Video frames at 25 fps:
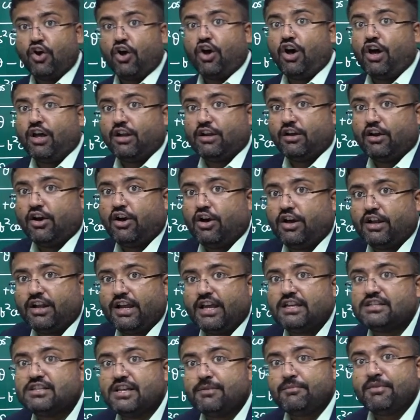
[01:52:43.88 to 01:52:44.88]
Or
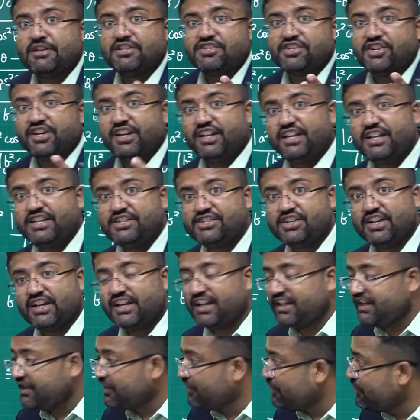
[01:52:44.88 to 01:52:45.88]
as I mentioned initially
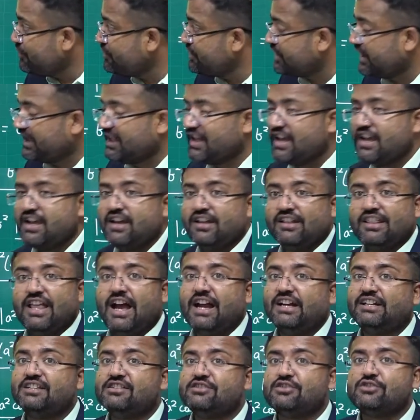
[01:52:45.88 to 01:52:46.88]
in the question,
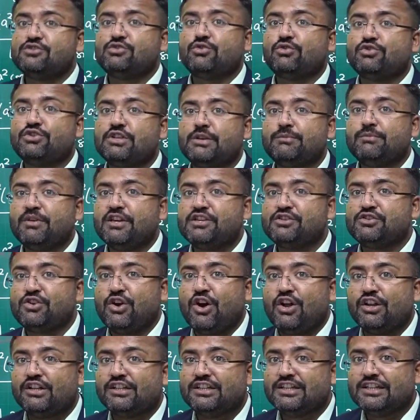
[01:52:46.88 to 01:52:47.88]
that this is a question based
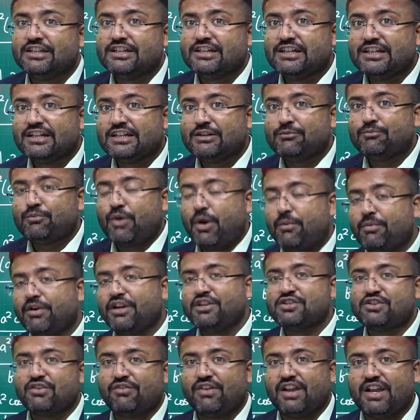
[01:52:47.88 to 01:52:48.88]
on
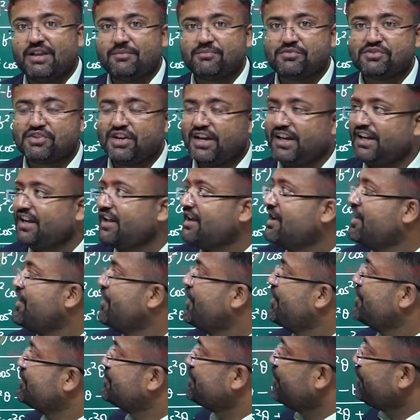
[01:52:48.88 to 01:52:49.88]
properties of ellipse, right?
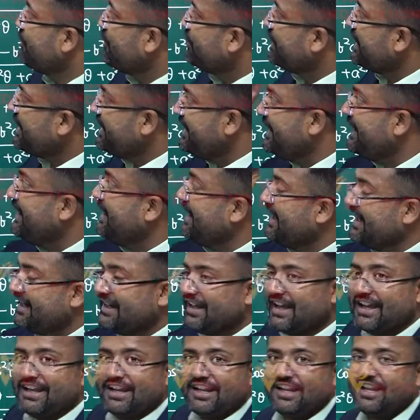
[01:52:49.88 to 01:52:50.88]
So you can read it
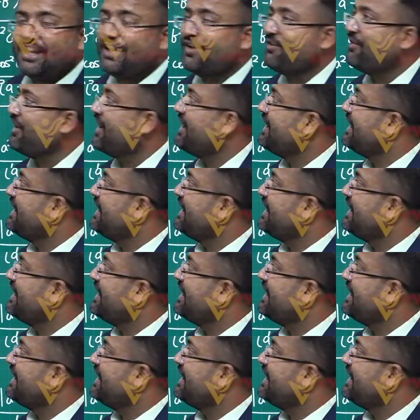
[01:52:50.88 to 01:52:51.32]
in another way,